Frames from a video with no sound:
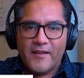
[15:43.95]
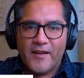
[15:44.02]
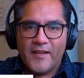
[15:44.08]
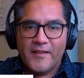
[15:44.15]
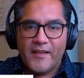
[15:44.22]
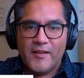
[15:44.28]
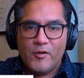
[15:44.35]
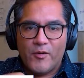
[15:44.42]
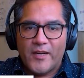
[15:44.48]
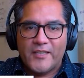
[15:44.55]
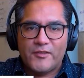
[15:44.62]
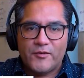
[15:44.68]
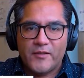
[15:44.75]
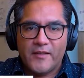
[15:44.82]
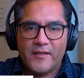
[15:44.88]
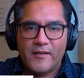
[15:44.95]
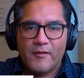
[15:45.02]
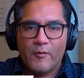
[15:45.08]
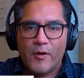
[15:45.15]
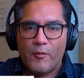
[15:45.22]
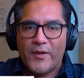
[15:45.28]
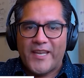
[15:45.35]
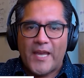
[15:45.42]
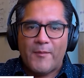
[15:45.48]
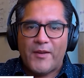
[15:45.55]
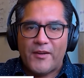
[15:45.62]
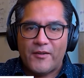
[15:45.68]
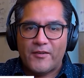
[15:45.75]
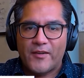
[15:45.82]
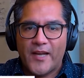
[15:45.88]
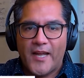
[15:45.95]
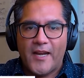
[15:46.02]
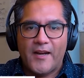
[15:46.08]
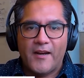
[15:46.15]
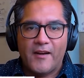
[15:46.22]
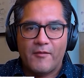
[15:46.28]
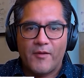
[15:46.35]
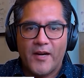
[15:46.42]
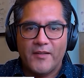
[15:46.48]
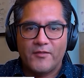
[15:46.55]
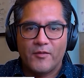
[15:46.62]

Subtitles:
at the new country when we came here to Canada, right?